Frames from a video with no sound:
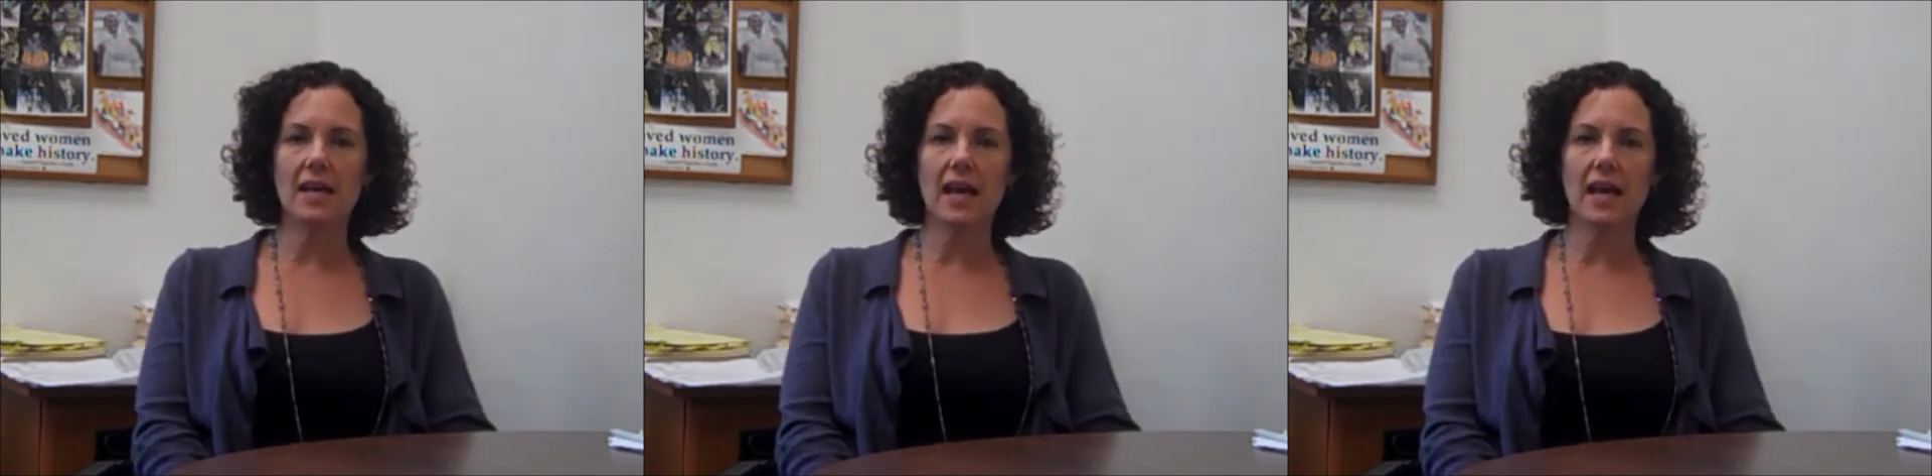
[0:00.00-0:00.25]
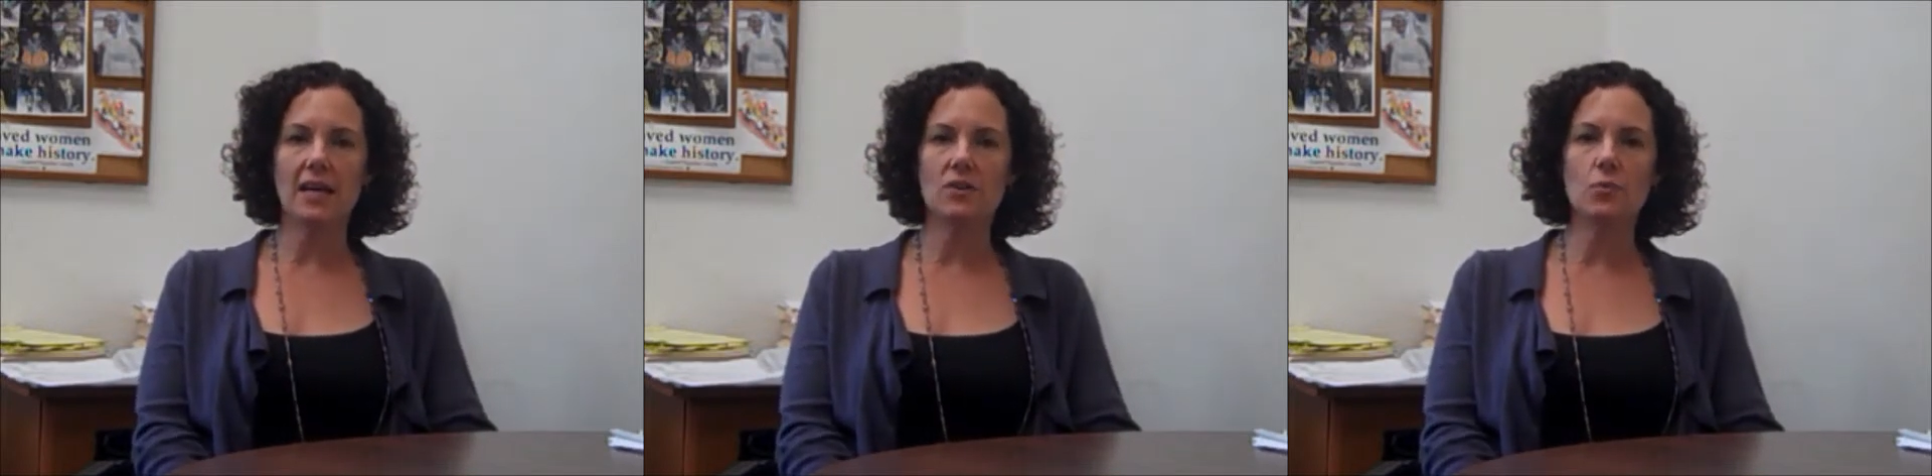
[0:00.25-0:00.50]

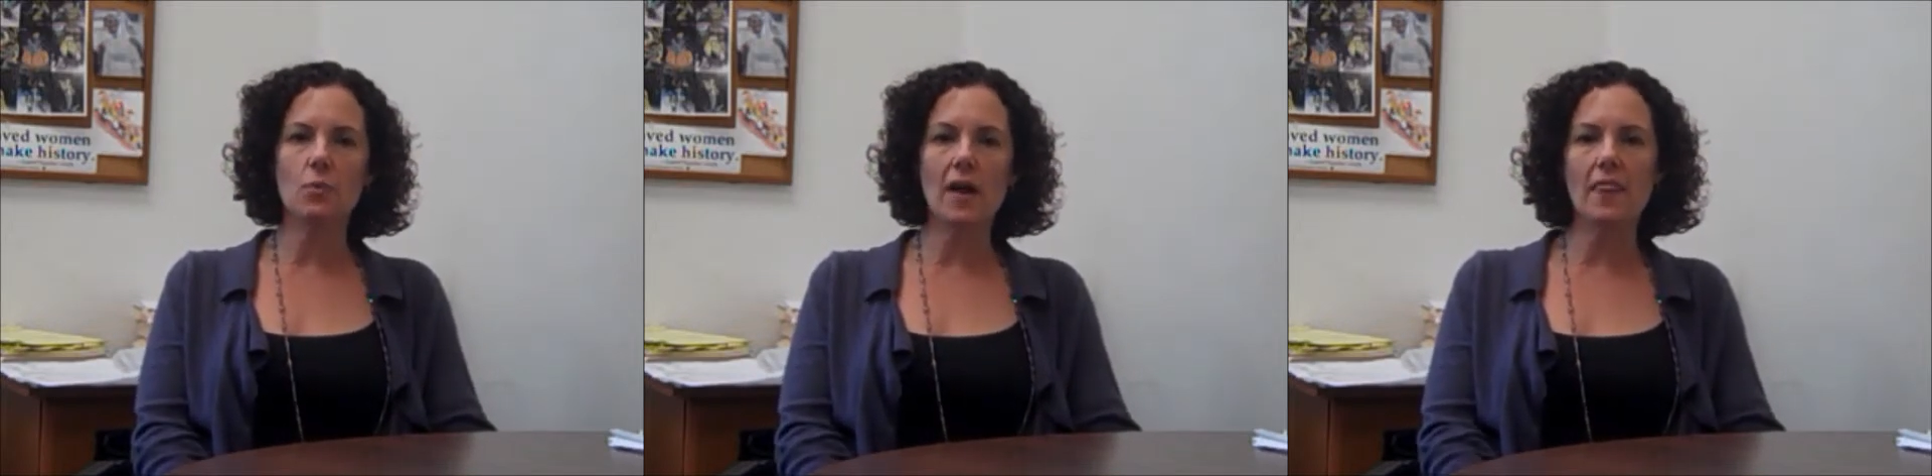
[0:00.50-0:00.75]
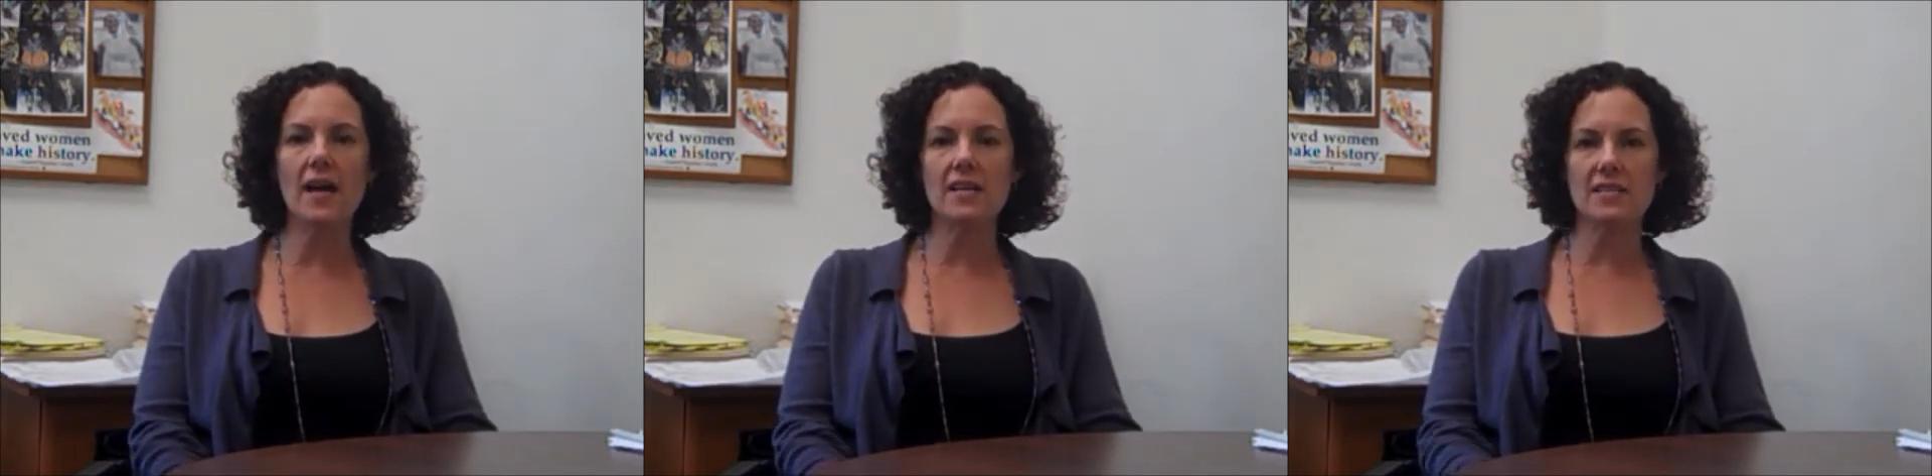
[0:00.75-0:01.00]
and what
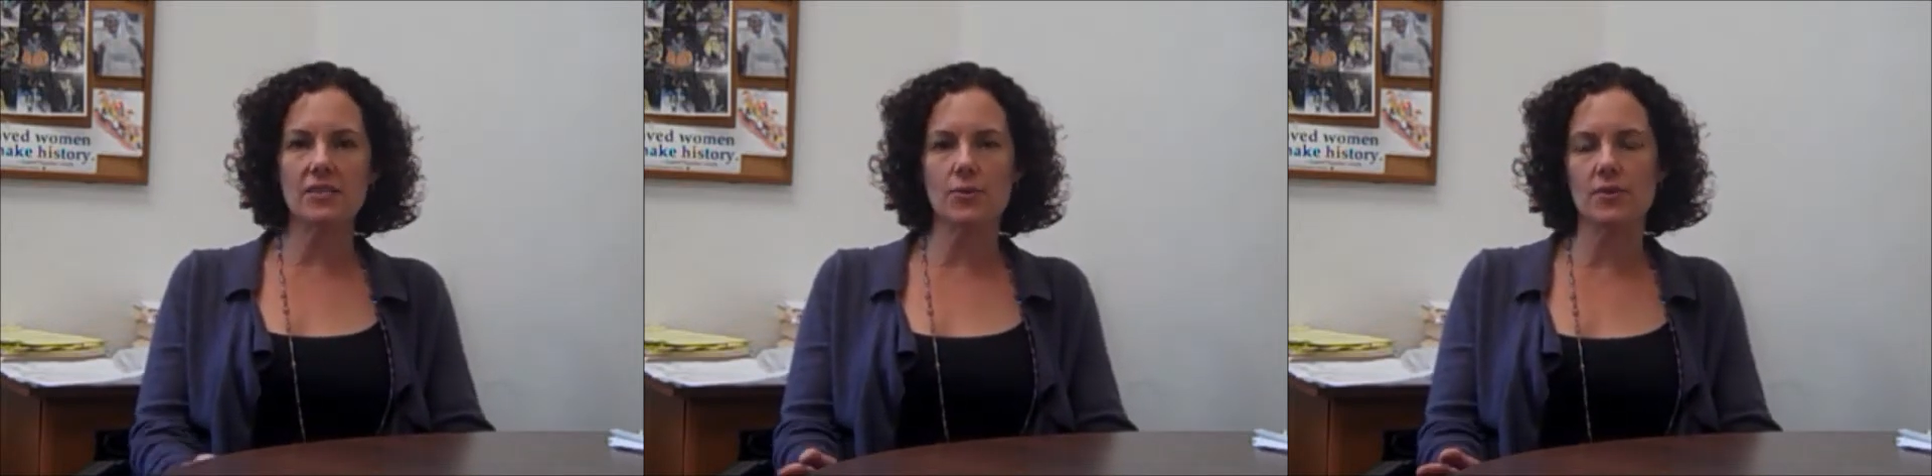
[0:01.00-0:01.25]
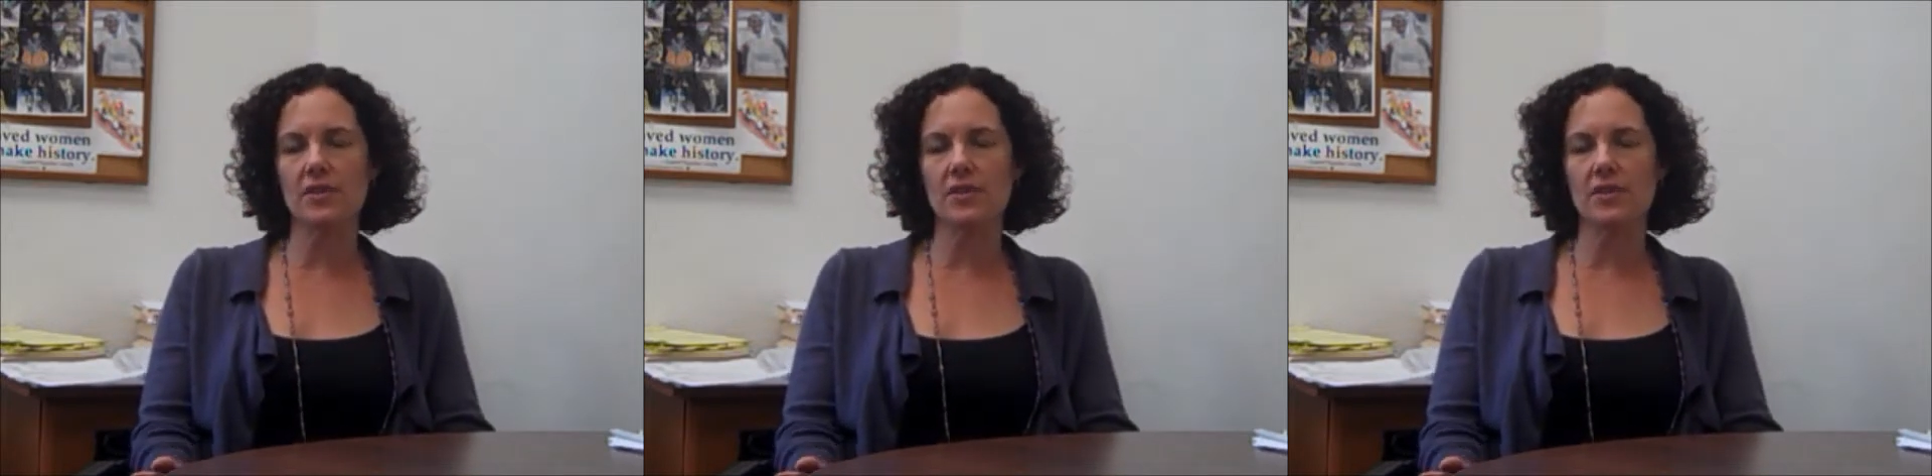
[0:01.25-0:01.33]
that discourse